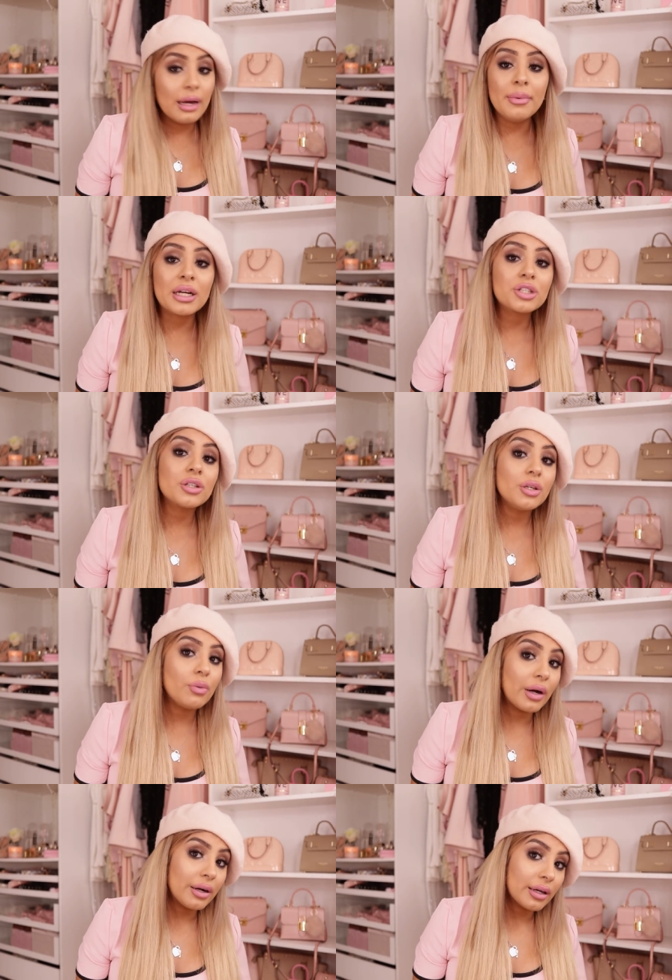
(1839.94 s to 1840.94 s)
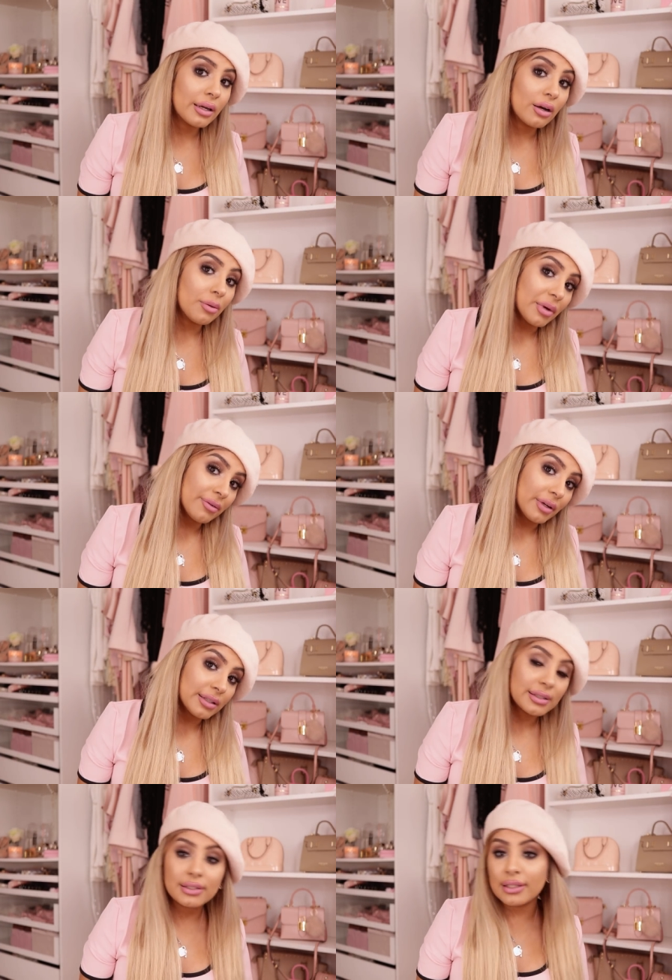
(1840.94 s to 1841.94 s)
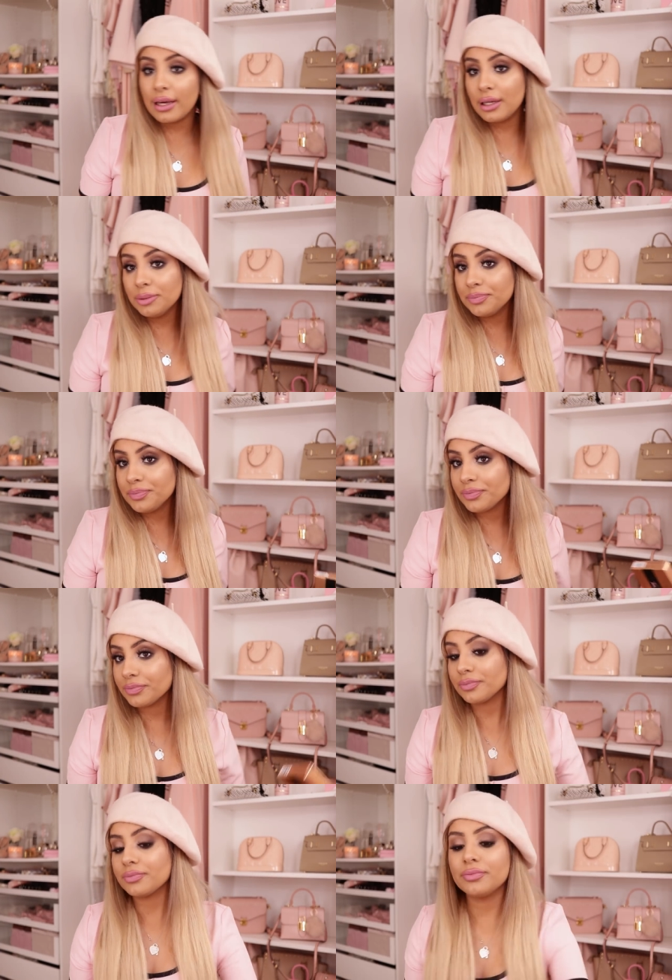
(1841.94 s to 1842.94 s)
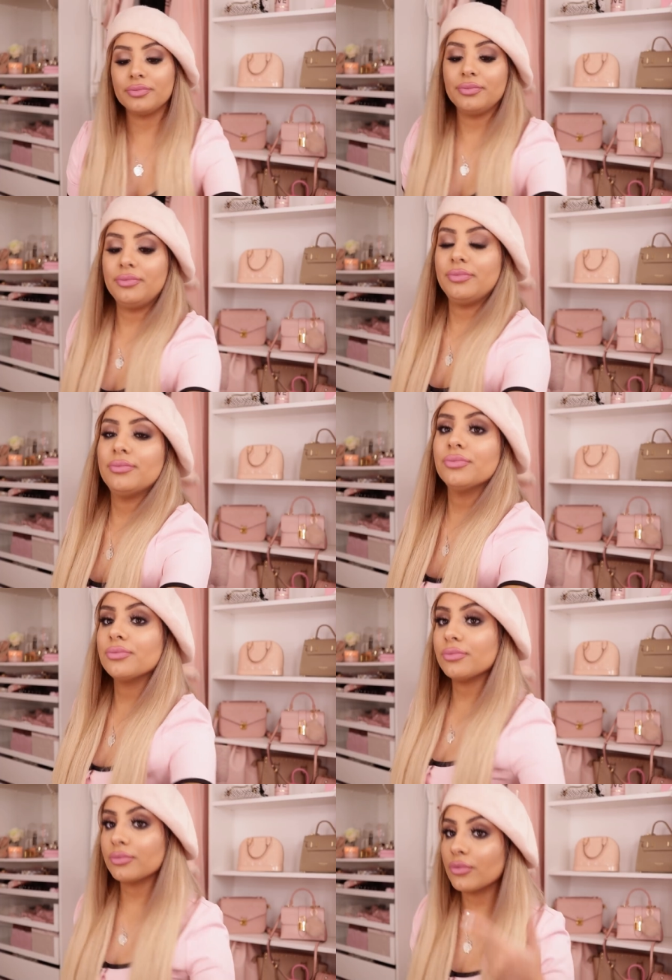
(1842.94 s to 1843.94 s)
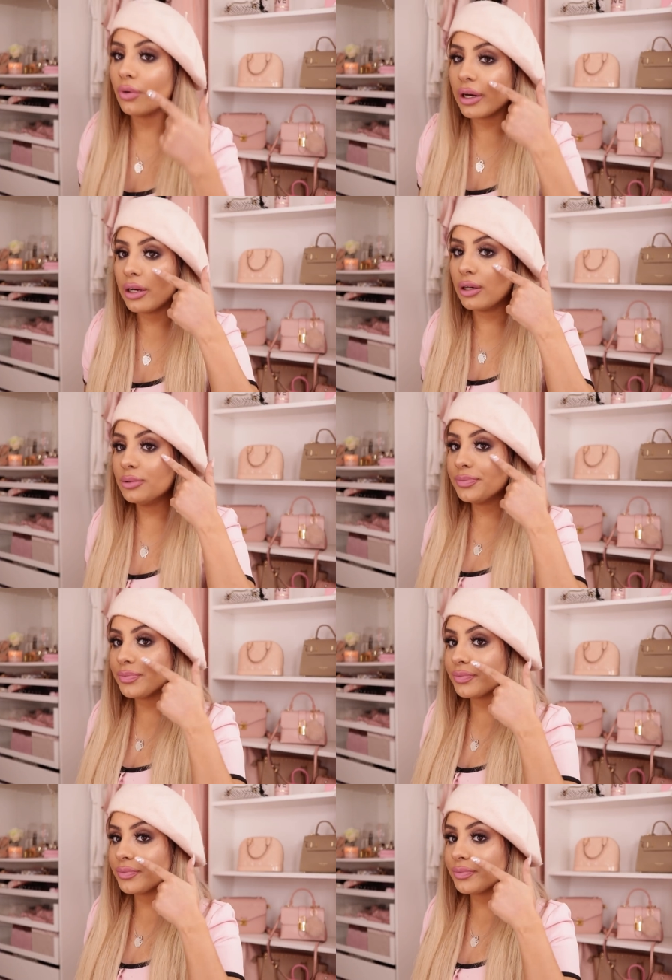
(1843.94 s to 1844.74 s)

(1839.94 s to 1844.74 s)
I'm actually wearing it on my face today. Right here.